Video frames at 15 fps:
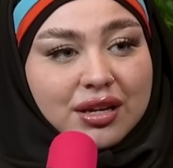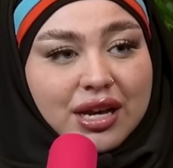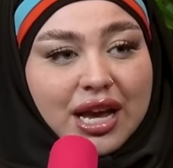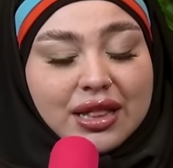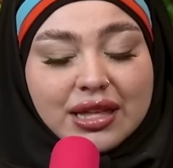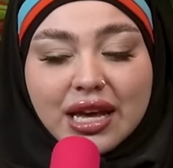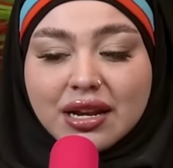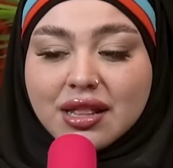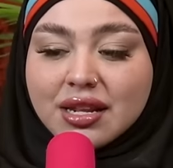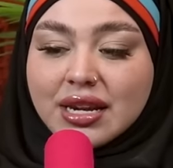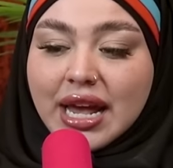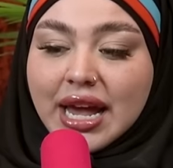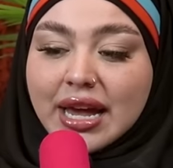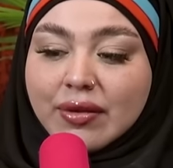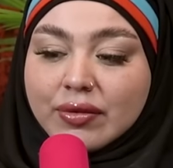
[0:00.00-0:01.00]
at the end of the
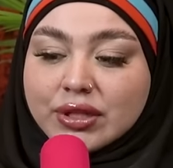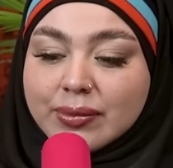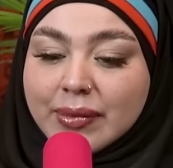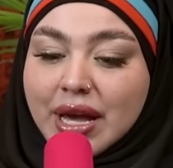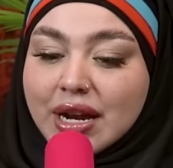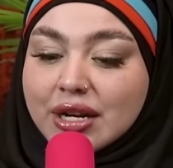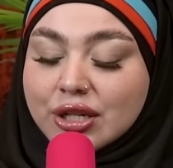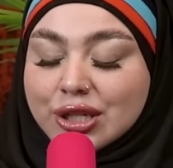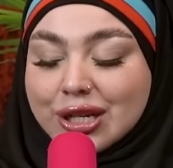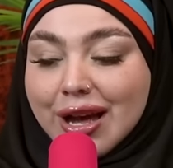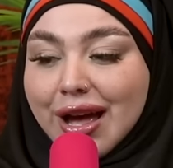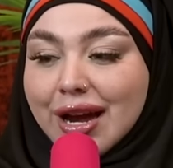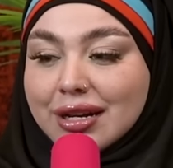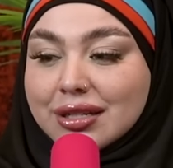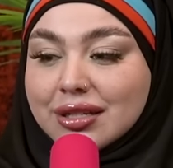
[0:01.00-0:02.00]
day, which I'm kind of
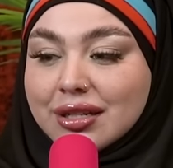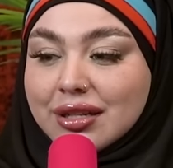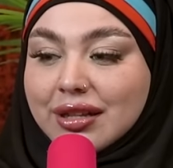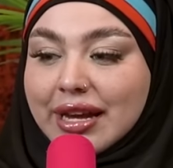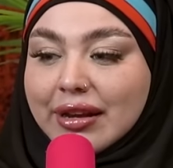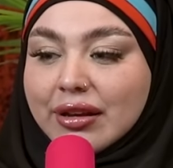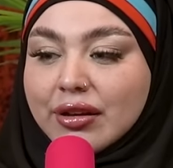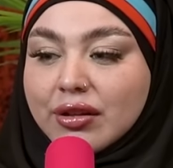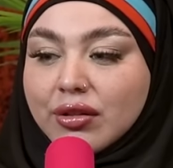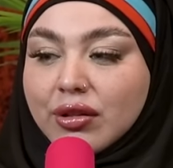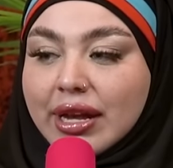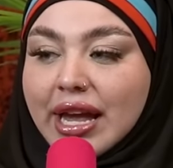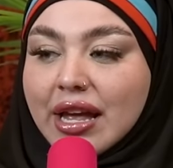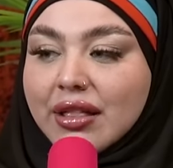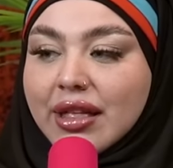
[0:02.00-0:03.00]
shocked, like
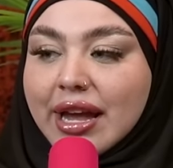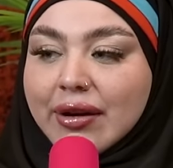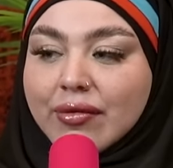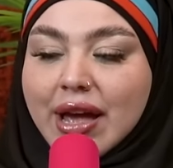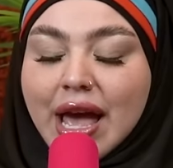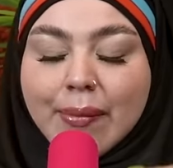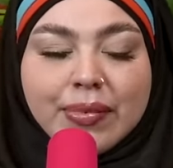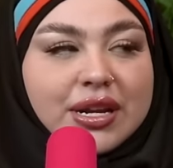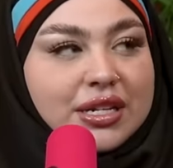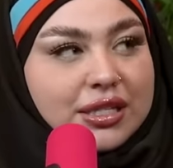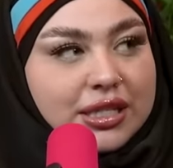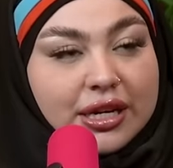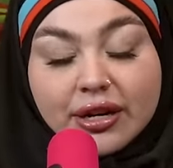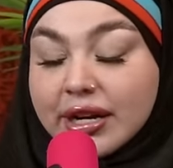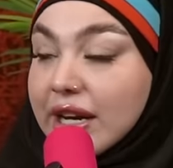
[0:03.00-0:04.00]
look at like what happened in
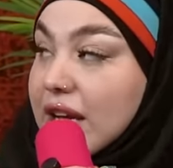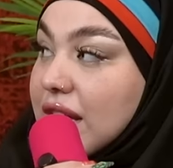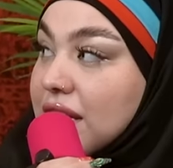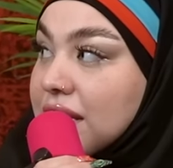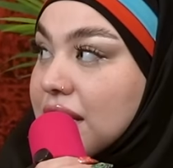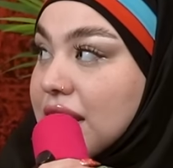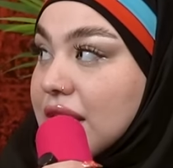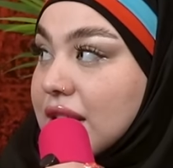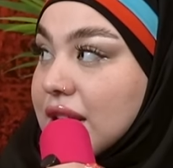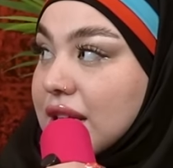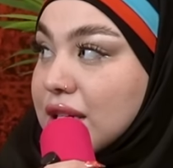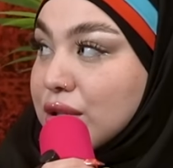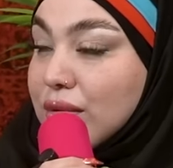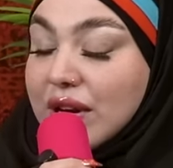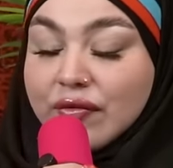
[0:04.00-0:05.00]
Syria
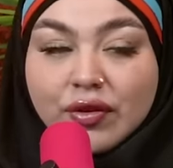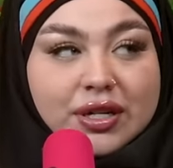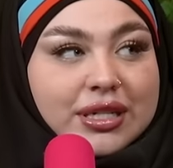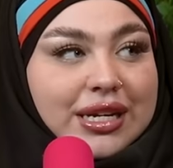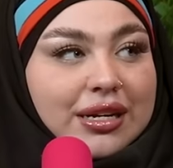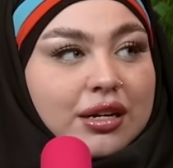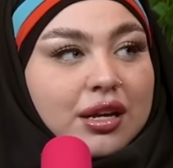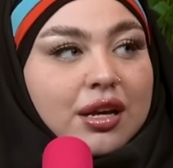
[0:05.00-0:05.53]
in 2014.